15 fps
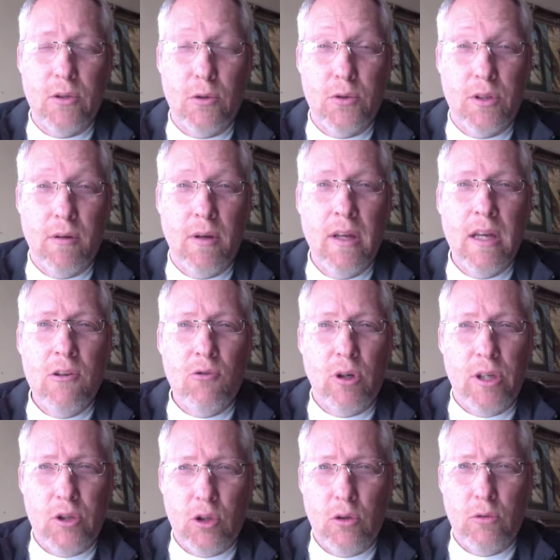There's the
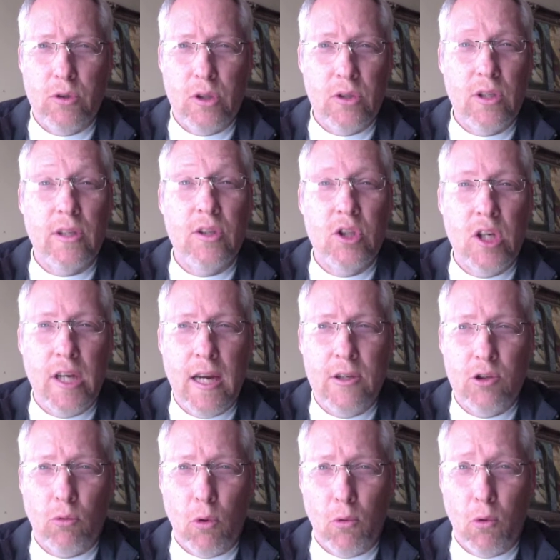traditional, just the
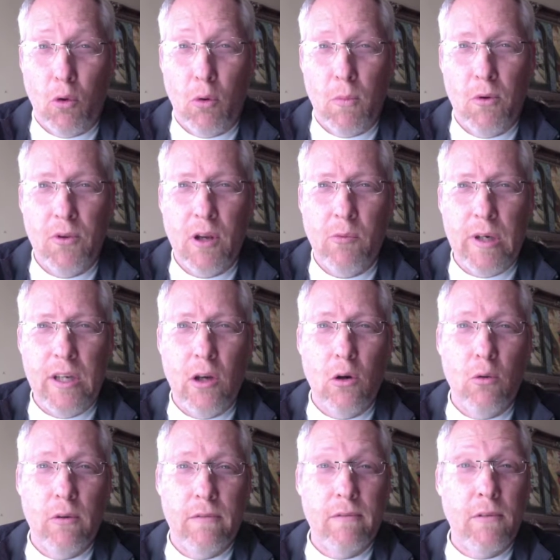GH growth hormone that we
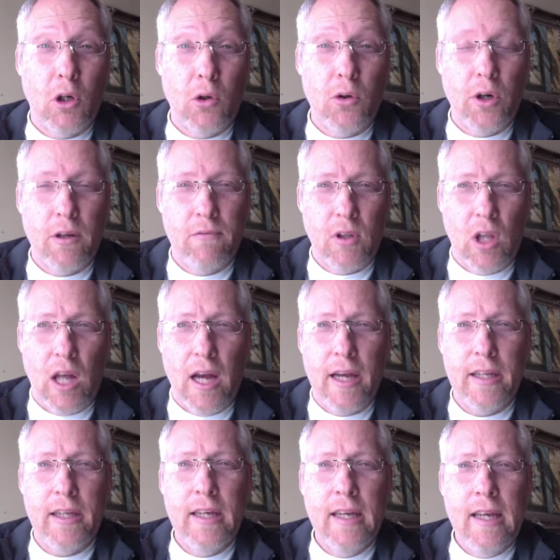know and heard of a lot.